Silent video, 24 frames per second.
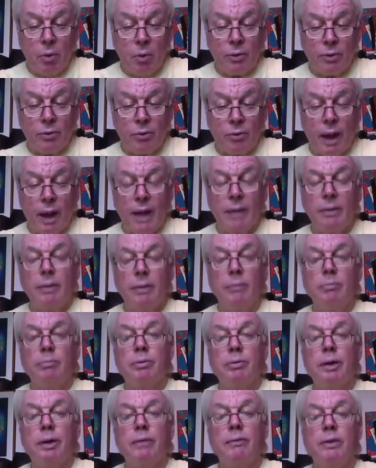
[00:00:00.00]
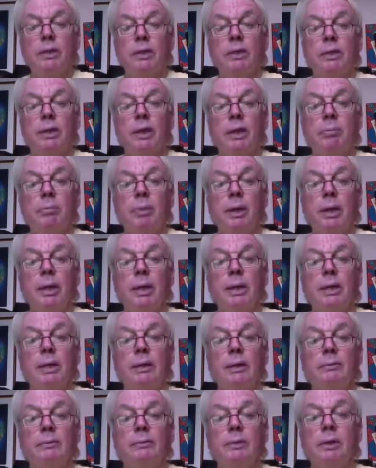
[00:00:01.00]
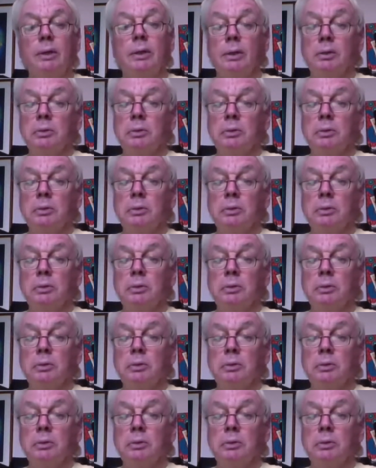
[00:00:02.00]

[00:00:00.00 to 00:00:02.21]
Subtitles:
threat than previously believed.